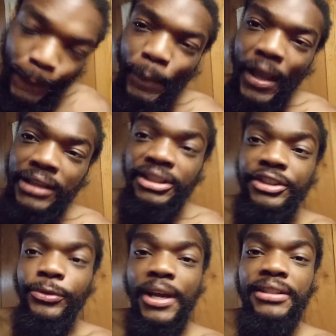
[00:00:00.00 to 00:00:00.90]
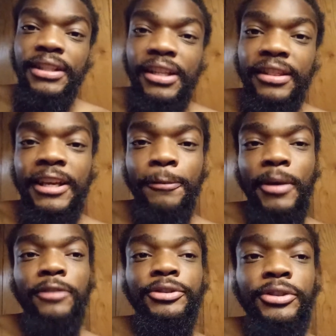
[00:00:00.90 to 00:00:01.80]
it's just crazy to think
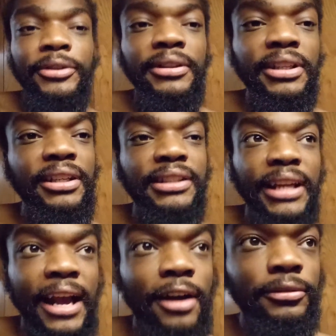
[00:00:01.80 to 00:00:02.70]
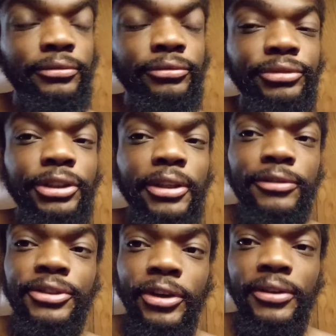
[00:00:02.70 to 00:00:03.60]
about certain things and how
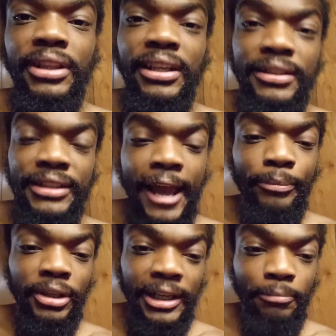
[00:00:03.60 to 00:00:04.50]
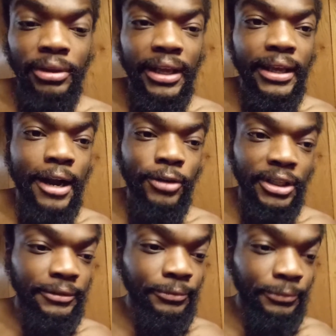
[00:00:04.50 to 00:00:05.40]
certain things happen and play out. And